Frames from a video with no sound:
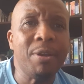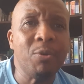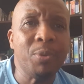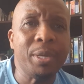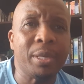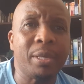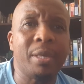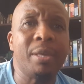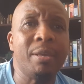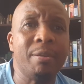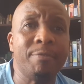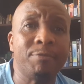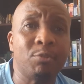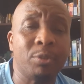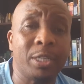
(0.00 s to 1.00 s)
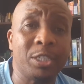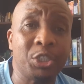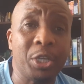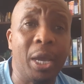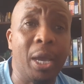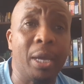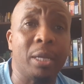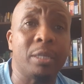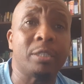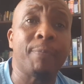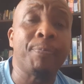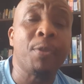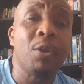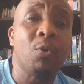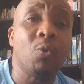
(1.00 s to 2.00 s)
we give to the child,
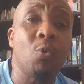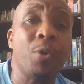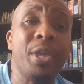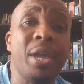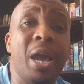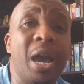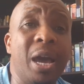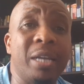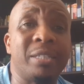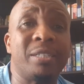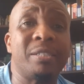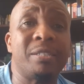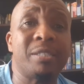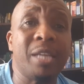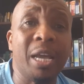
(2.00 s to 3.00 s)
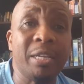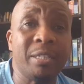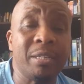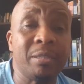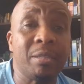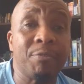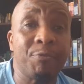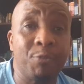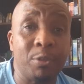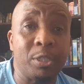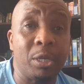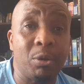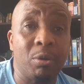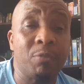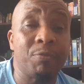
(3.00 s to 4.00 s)
we are deciding the
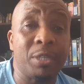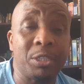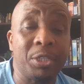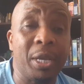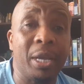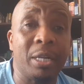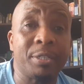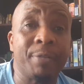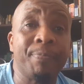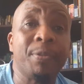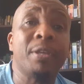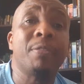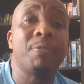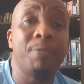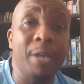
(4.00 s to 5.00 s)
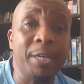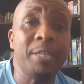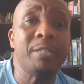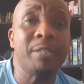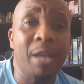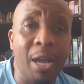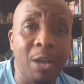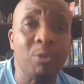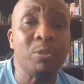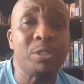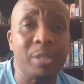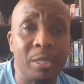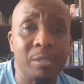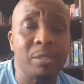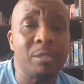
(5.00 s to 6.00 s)
future of the child. That is how
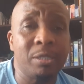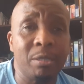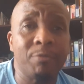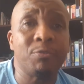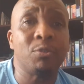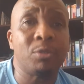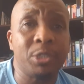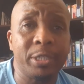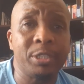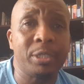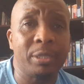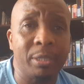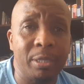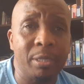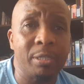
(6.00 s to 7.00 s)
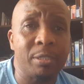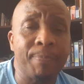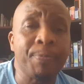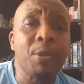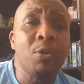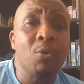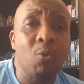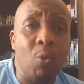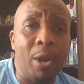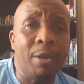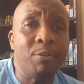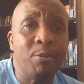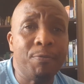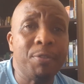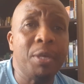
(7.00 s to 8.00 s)
sensitive nutrition is. One
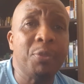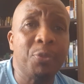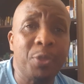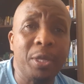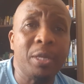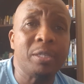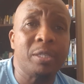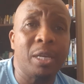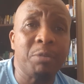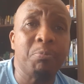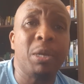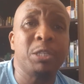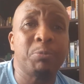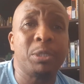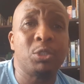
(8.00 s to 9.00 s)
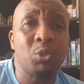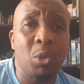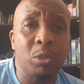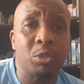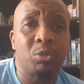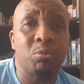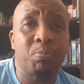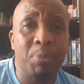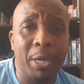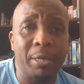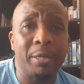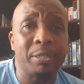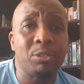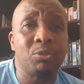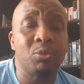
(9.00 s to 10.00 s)
of the things that must be taught to
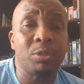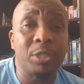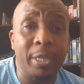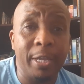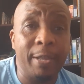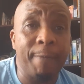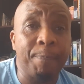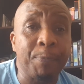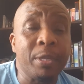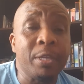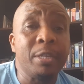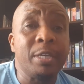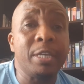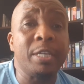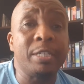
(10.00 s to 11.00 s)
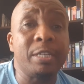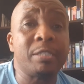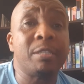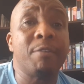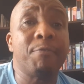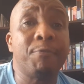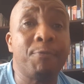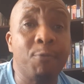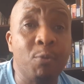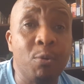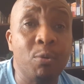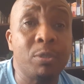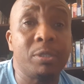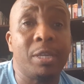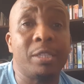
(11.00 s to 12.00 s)
parents today, it is the
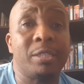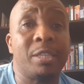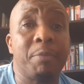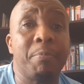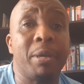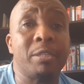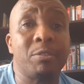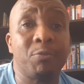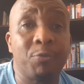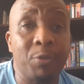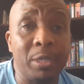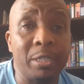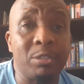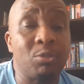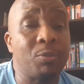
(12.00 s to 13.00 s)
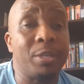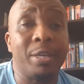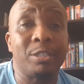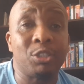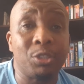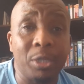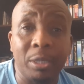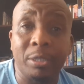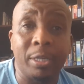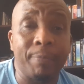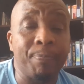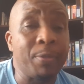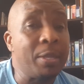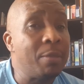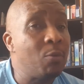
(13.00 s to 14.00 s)
food that they must feed to their children.
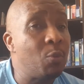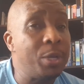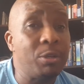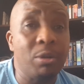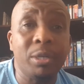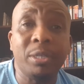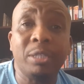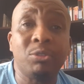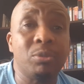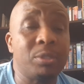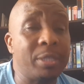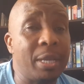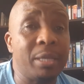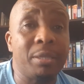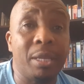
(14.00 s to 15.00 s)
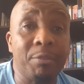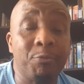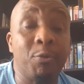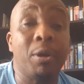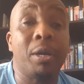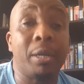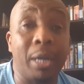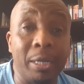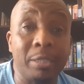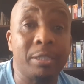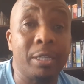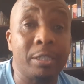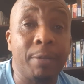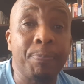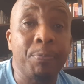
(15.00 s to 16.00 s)
We don't need to take that for
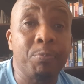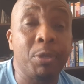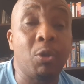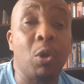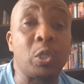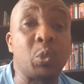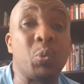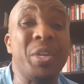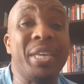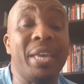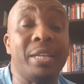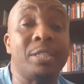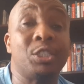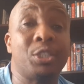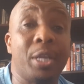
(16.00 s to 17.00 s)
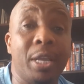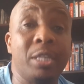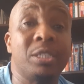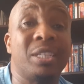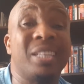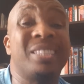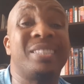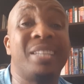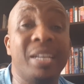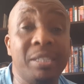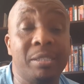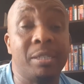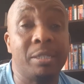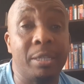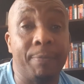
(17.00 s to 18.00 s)
granted because we can change the
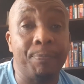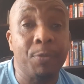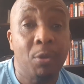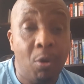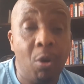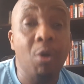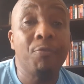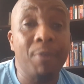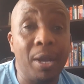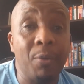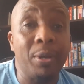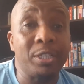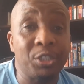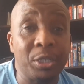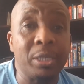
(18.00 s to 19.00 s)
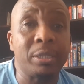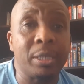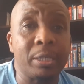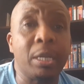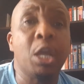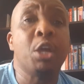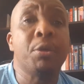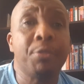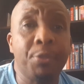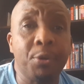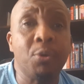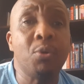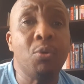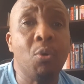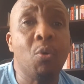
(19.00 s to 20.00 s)
destiny of our children
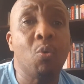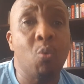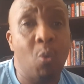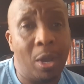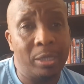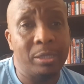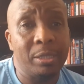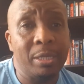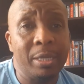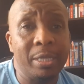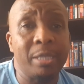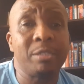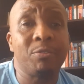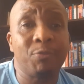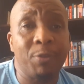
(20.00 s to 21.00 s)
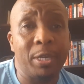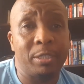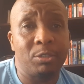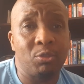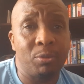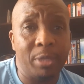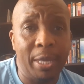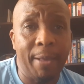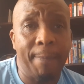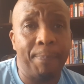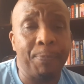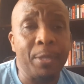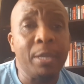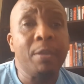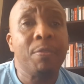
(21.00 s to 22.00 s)
through what is fed to them.
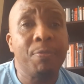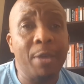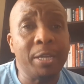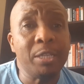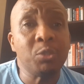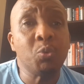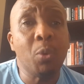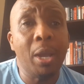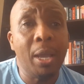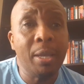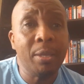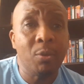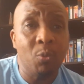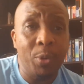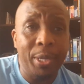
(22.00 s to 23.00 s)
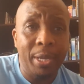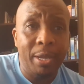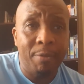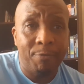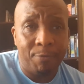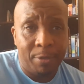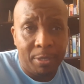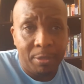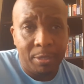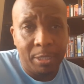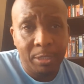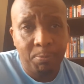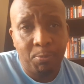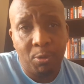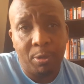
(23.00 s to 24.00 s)
That is why we have this
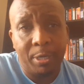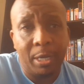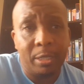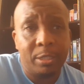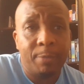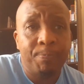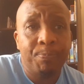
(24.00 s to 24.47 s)
product,